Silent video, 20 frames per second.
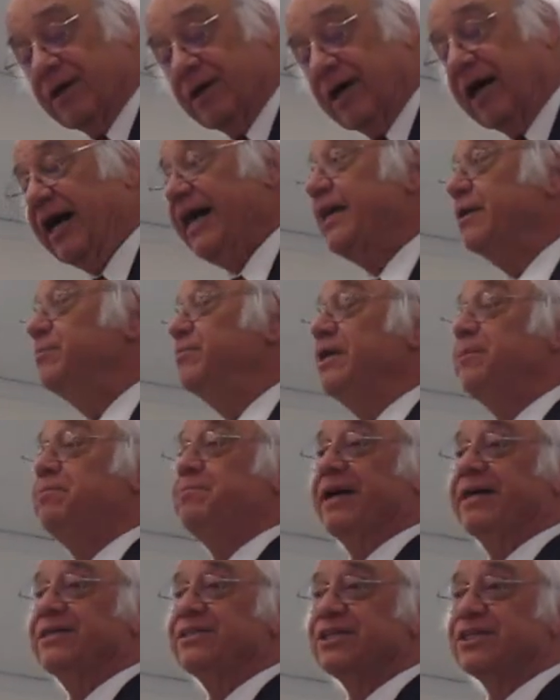I am
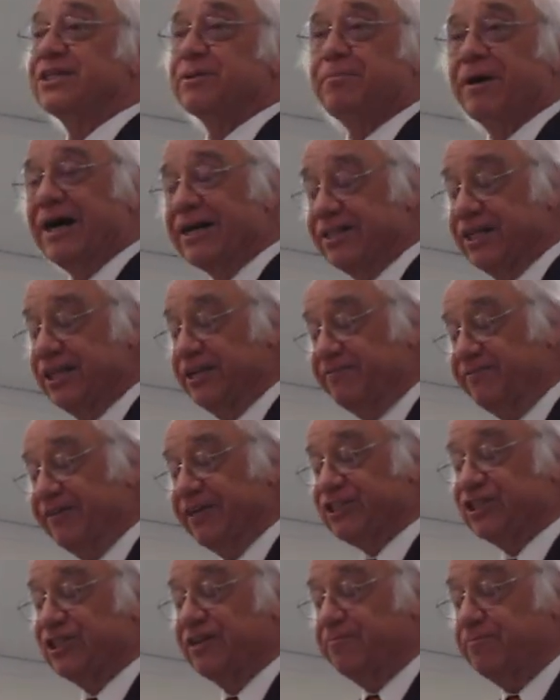dependent upon the
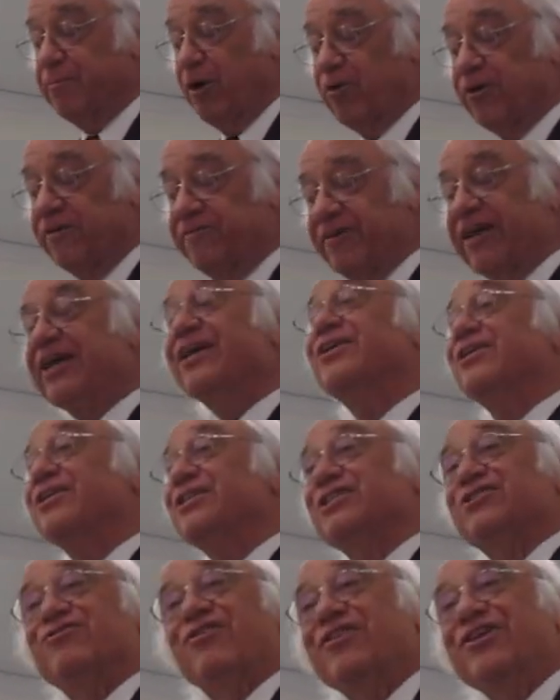division of motor
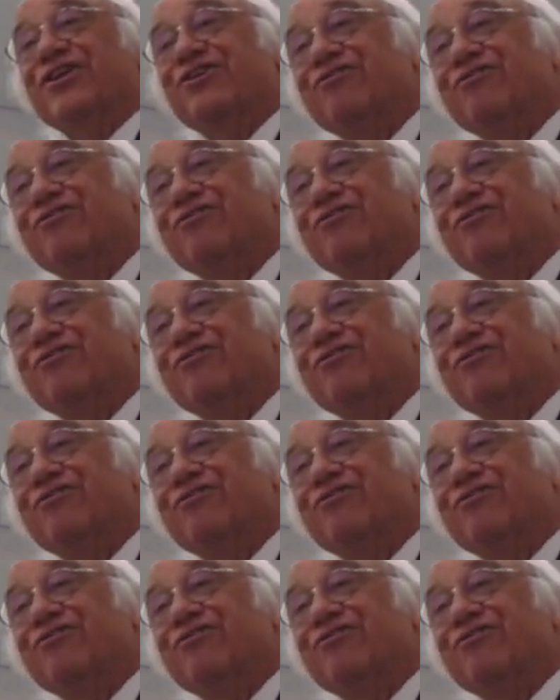vehicles for the